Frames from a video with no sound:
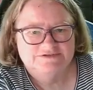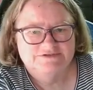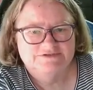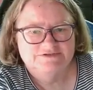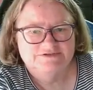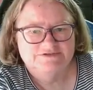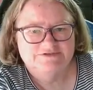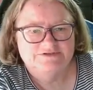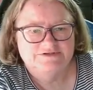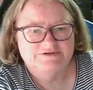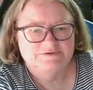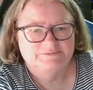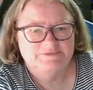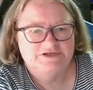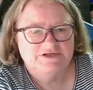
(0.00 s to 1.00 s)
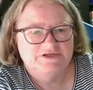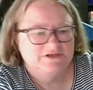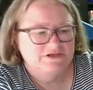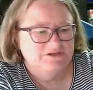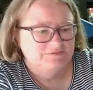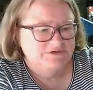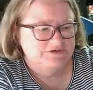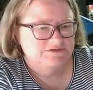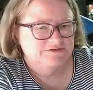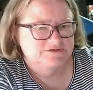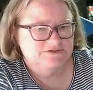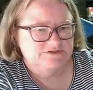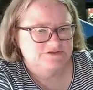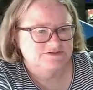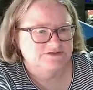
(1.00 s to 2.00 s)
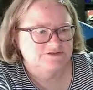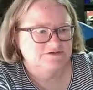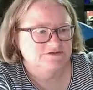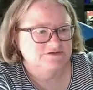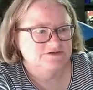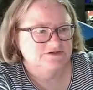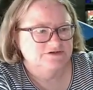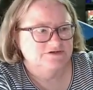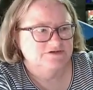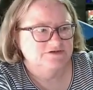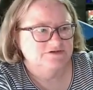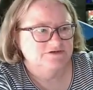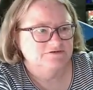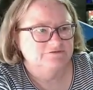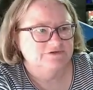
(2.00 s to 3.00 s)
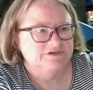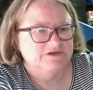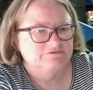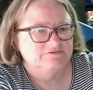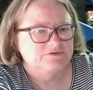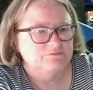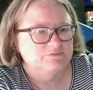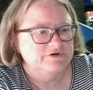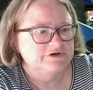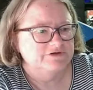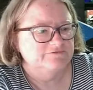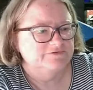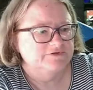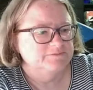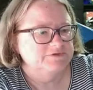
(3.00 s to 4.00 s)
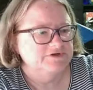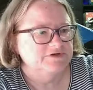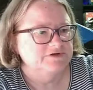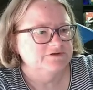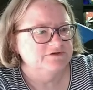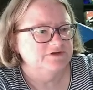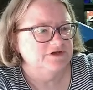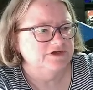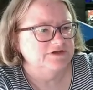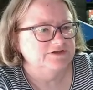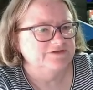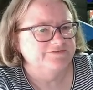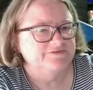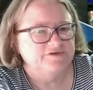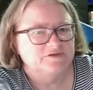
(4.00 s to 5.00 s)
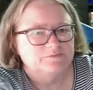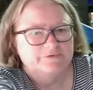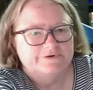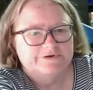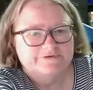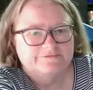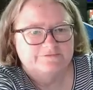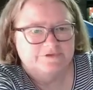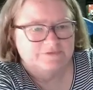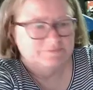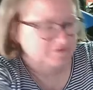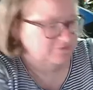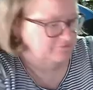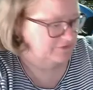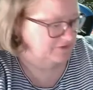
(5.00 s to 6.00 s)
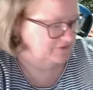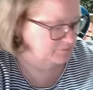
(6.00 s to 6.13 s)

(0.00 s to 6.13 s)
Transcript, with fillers: and that will be handy because I don't really have any brown filament and you hardly see brown filament around the